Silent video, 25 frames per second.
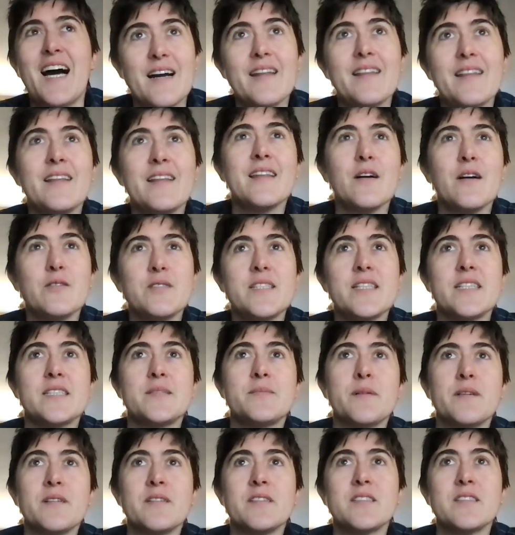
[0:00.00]
I that was the
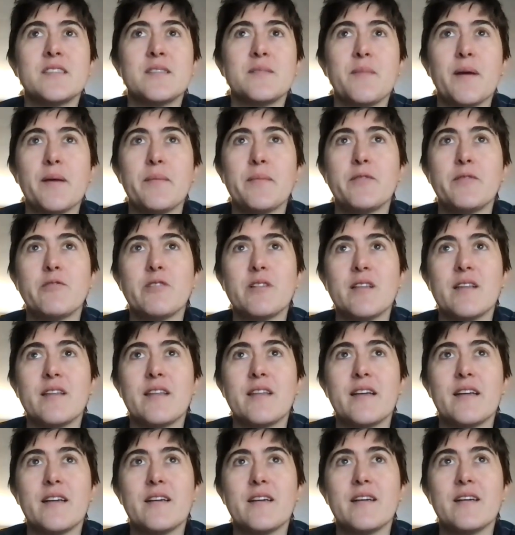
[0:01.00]
experience that made me really
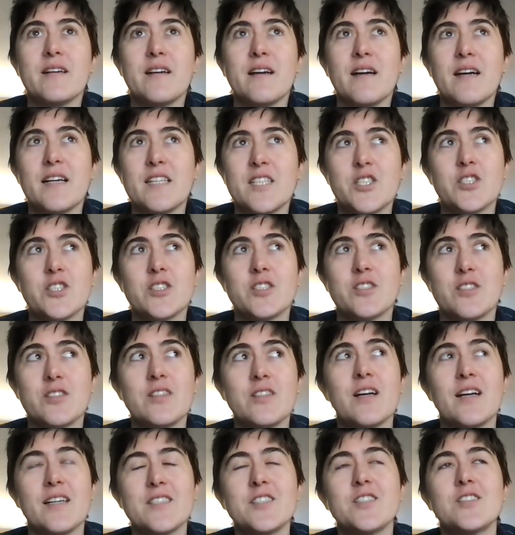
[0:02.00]
think I should
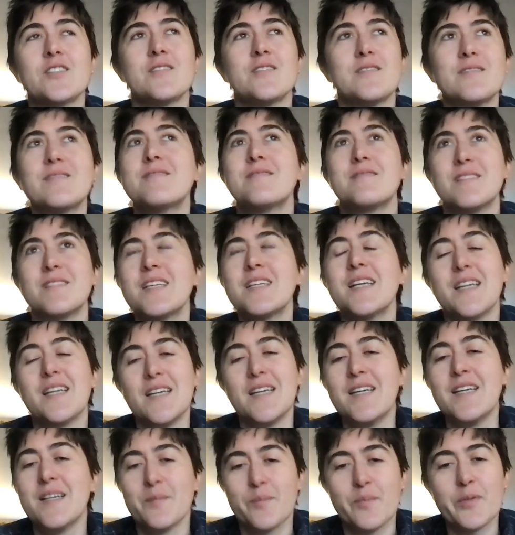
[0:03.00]

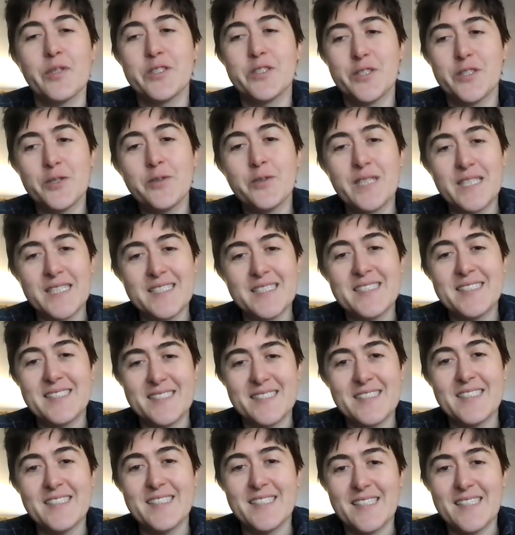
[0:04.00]
pursue
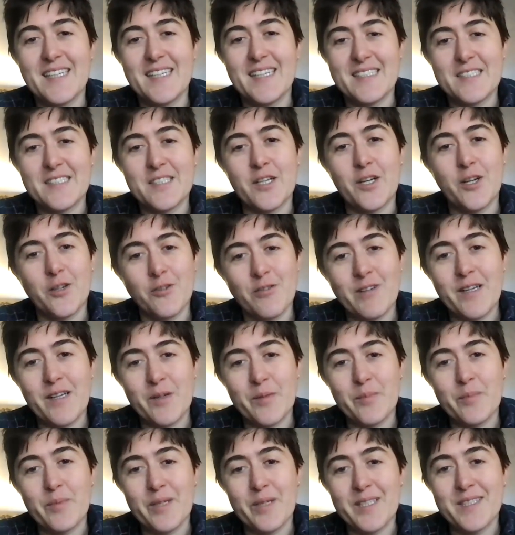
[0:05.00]
this as a
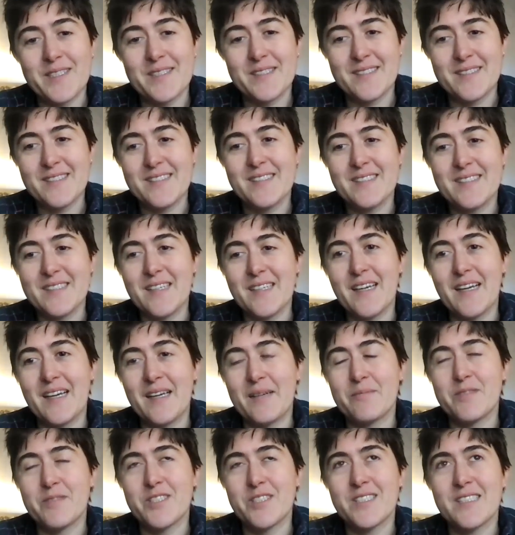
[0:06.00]
career, because
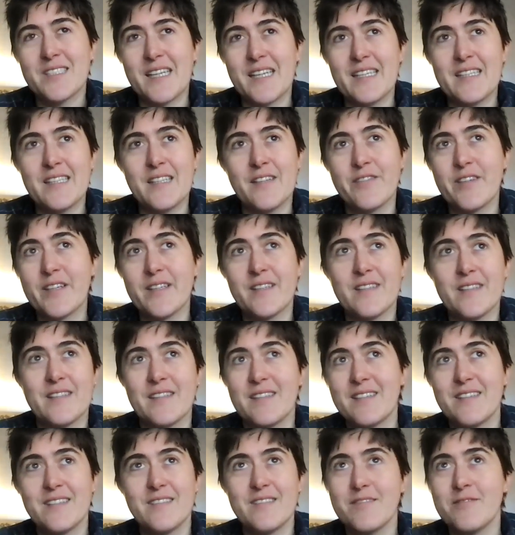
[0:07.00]
just like
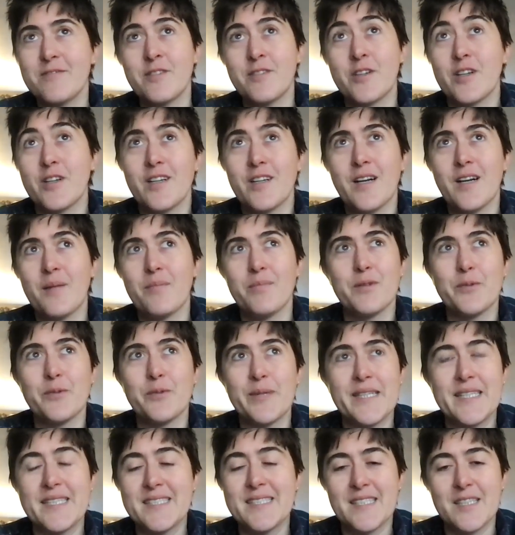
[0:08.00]
living for a couple of
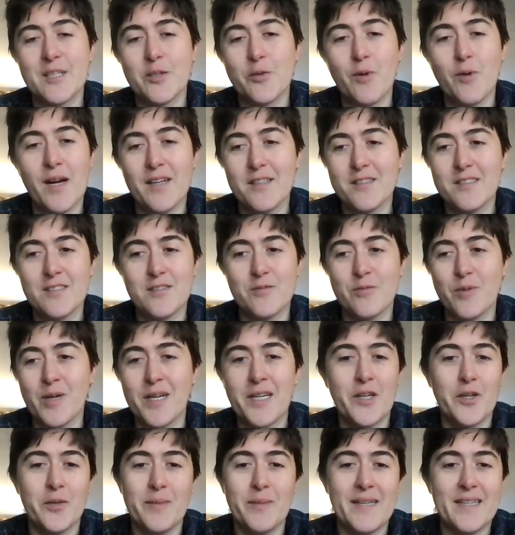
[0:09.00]
weeks in the wilds of
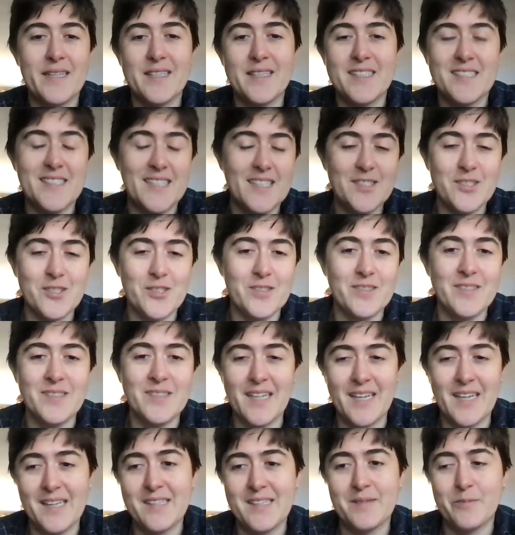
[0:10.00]
Wyoming in the desert
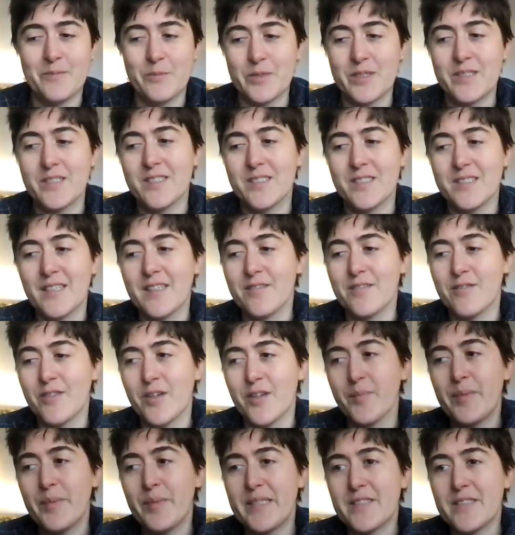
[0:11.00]
was just like a
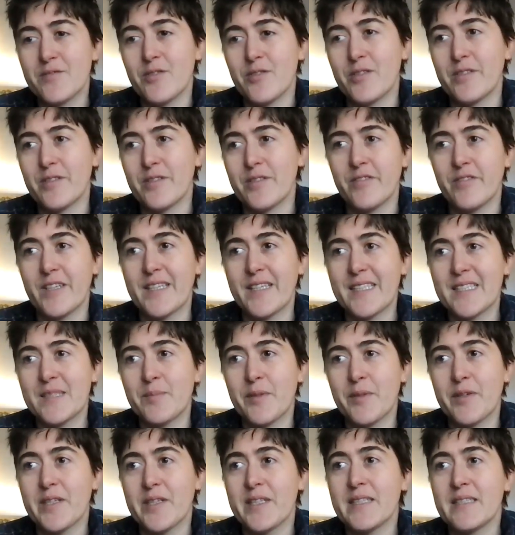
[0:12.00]
very peaceful and fun
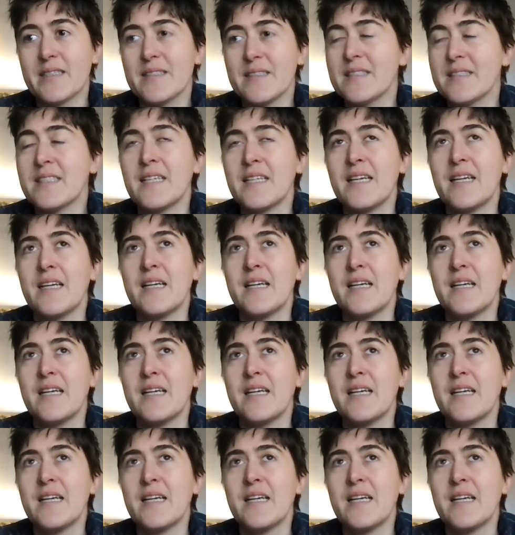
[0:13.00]
experience.